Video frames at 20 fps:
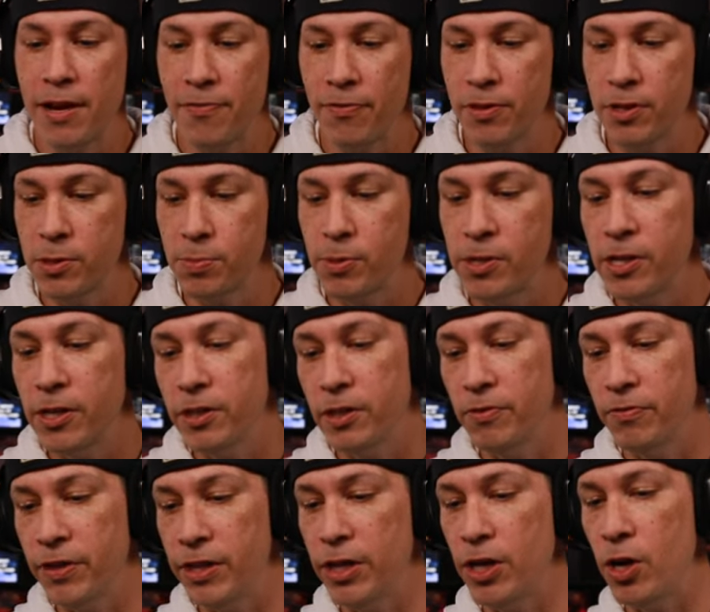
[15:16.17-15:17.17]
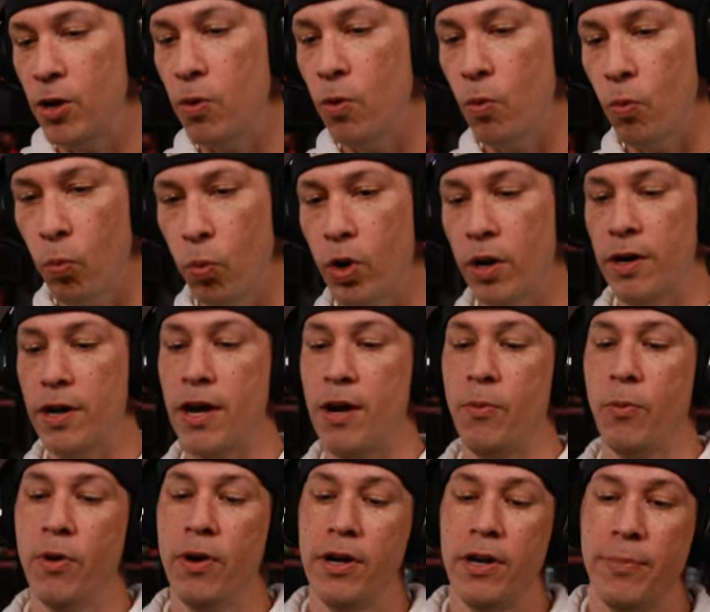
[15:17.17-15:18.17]
that for this particular video. We're
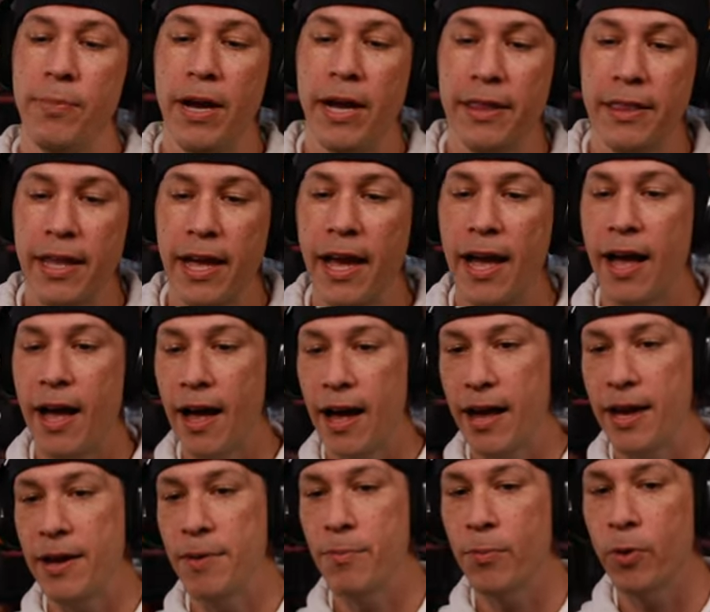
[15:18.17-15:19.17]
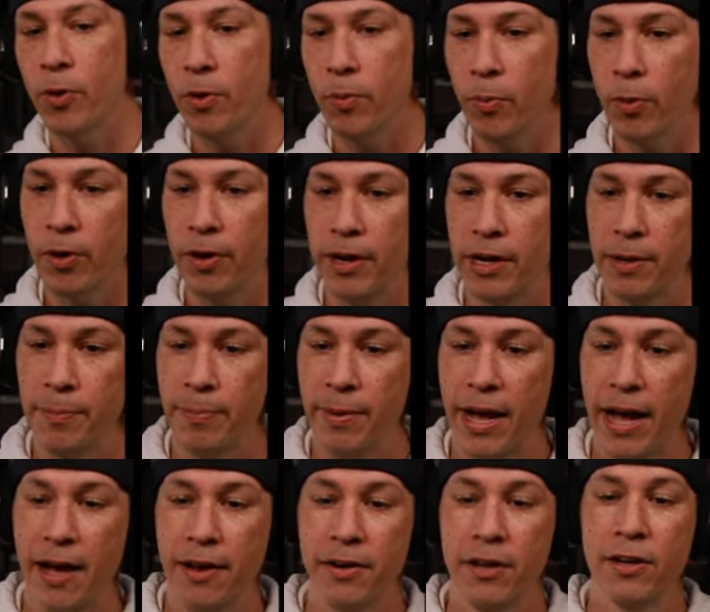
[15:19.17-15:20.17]
not worried about that. I am more worried
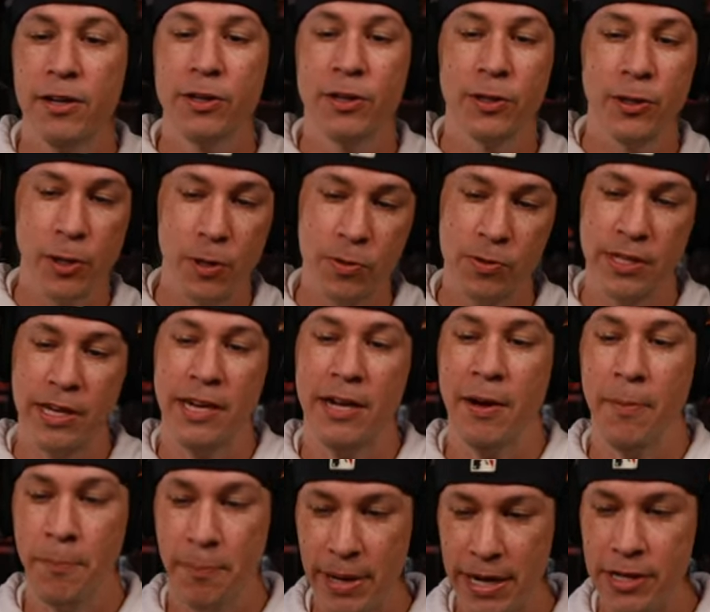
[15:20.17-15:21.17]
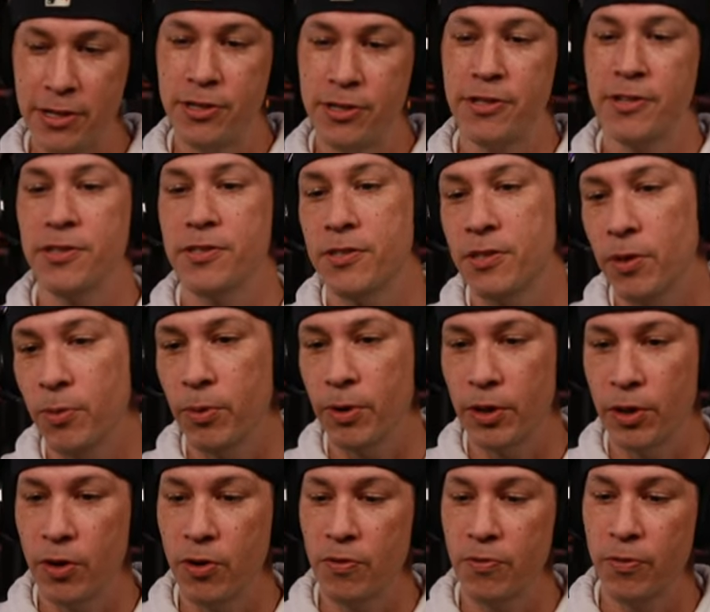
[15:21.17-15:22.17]
about closing beaches. So we're
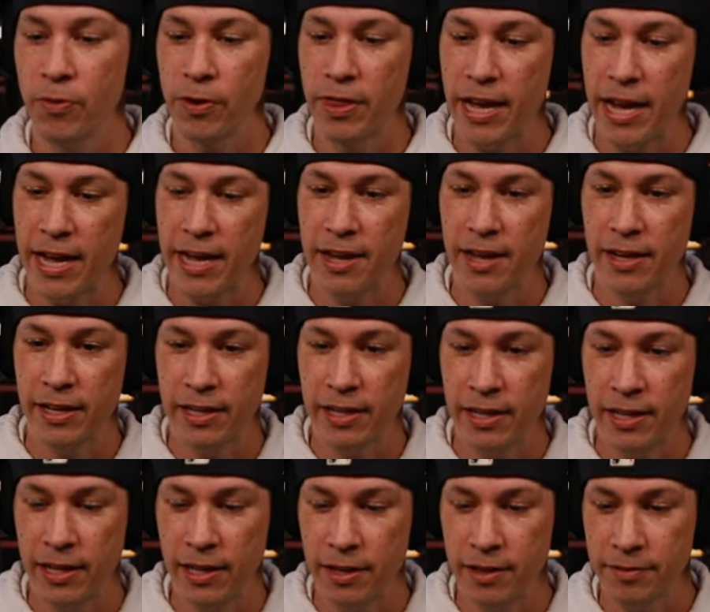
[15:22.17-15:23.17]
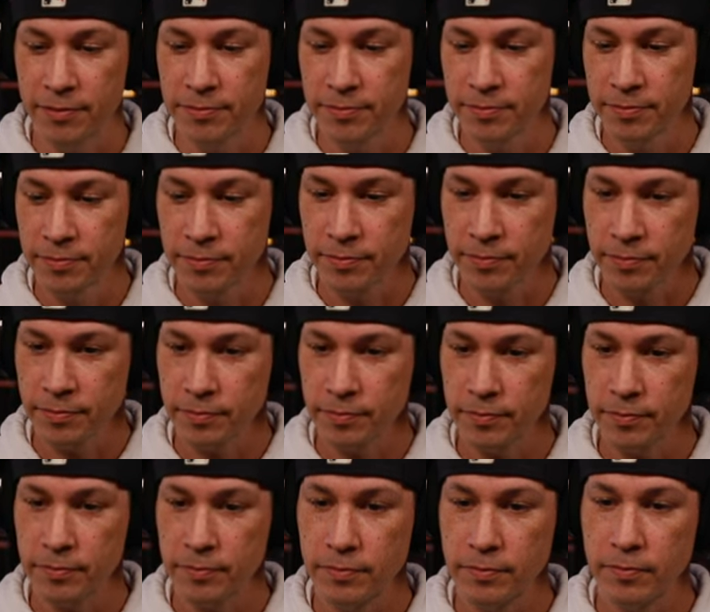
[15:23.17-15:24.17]
going for that again.
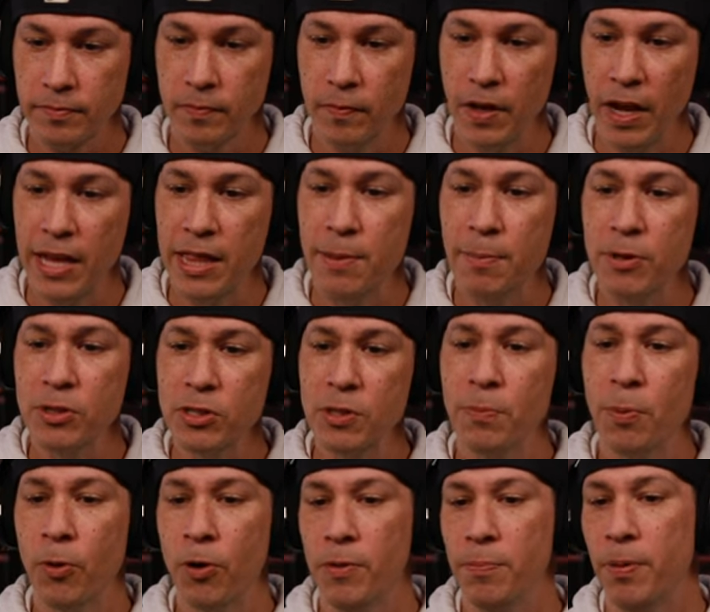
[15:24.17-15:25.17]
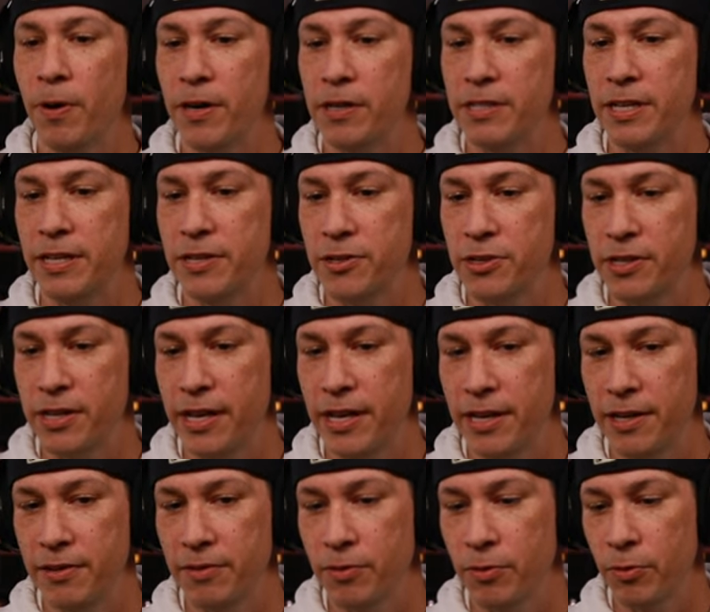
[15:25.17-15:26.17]
And the most important part to
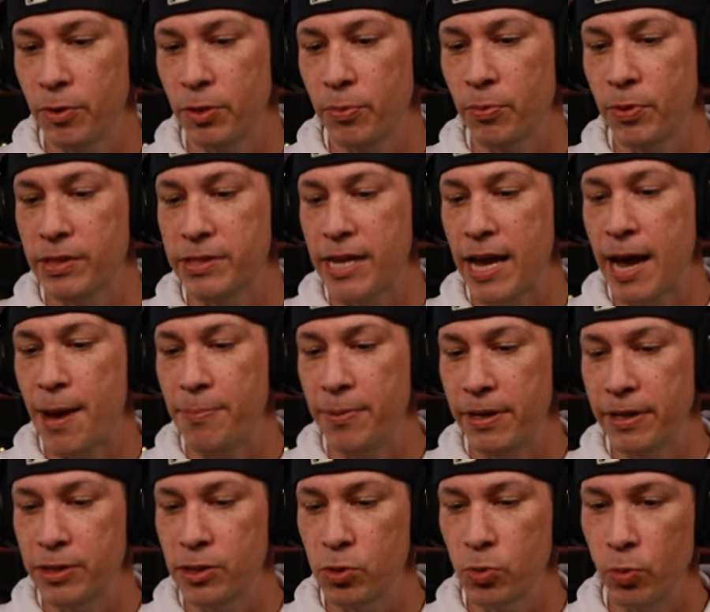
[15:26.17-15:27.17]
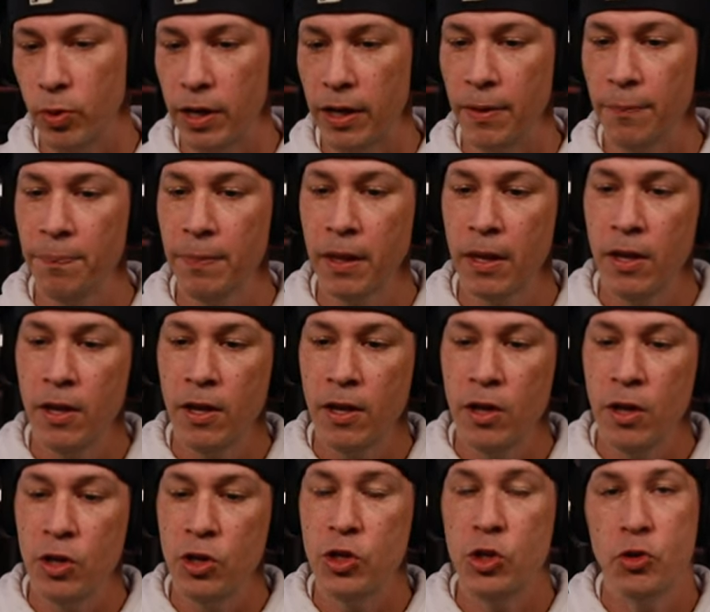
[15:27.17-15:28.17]
understand with what's happening as well,
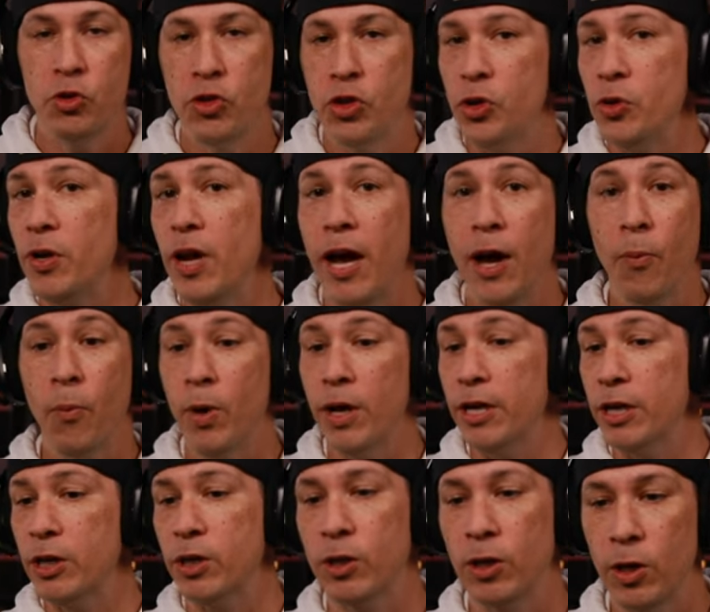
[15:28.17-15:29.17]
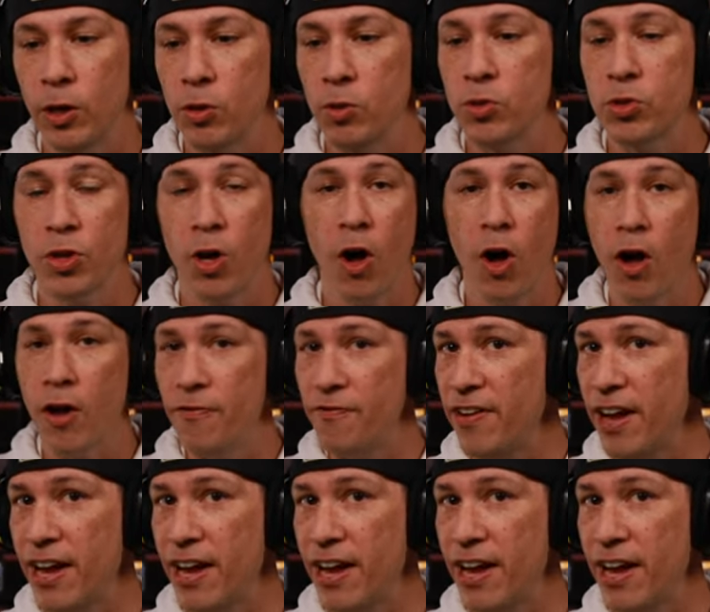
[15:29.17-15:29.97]
you do not want to close all